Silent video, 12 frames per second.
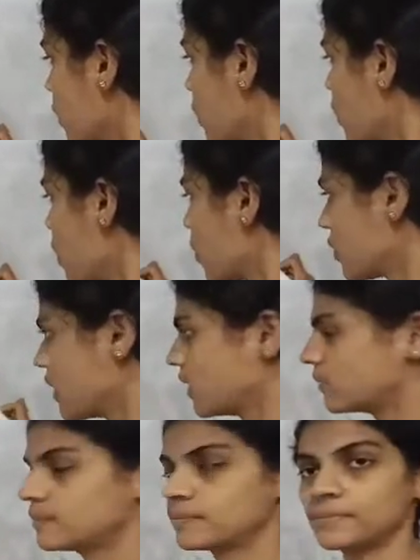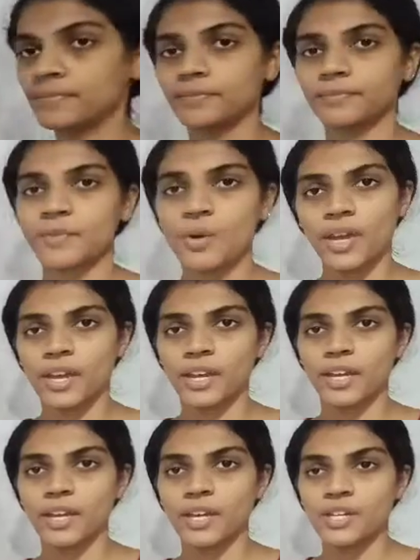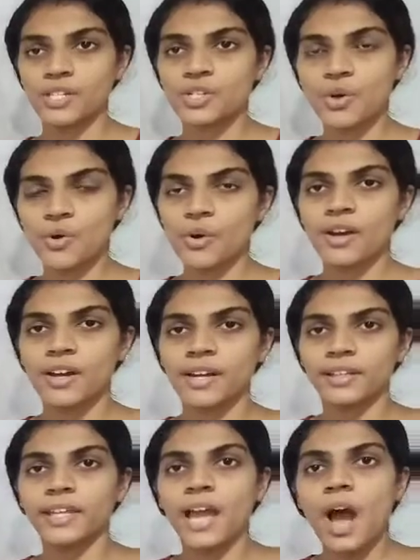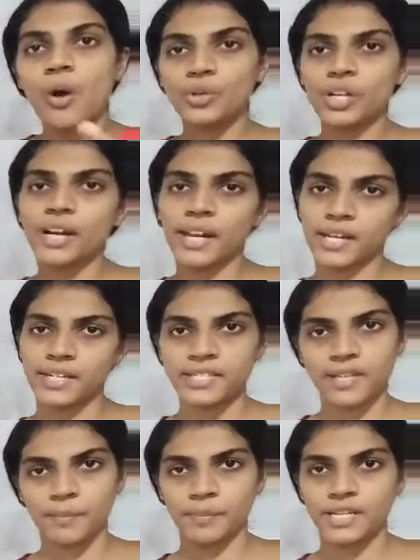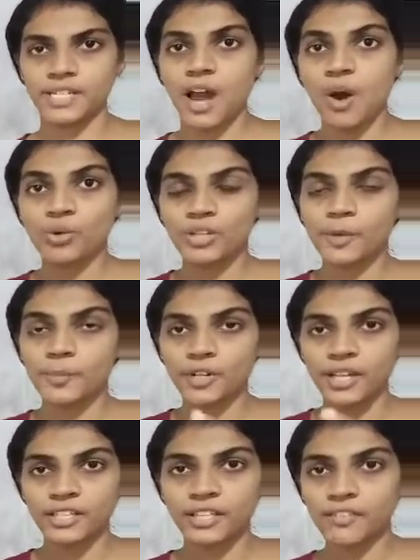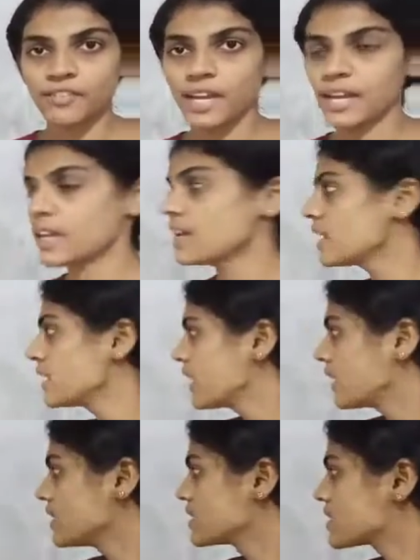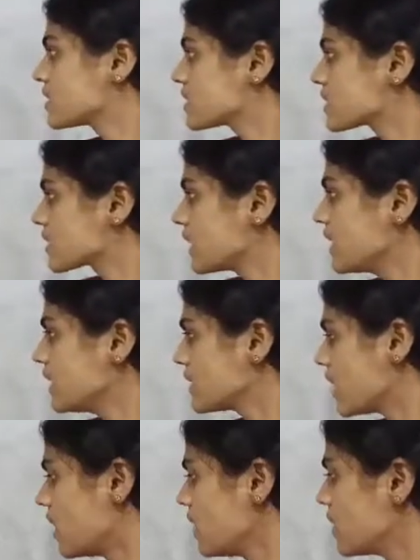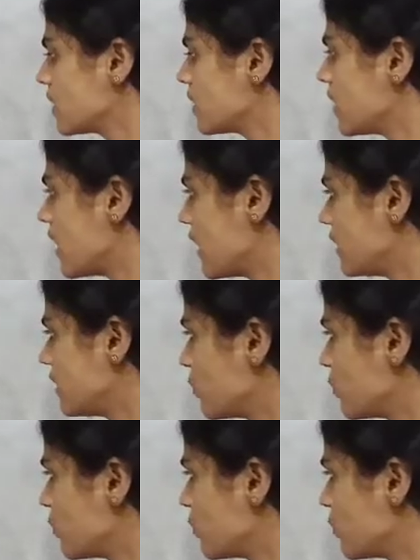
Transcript: cornea. Okay, so the outer layer is complete. Outer protective layer is sclera and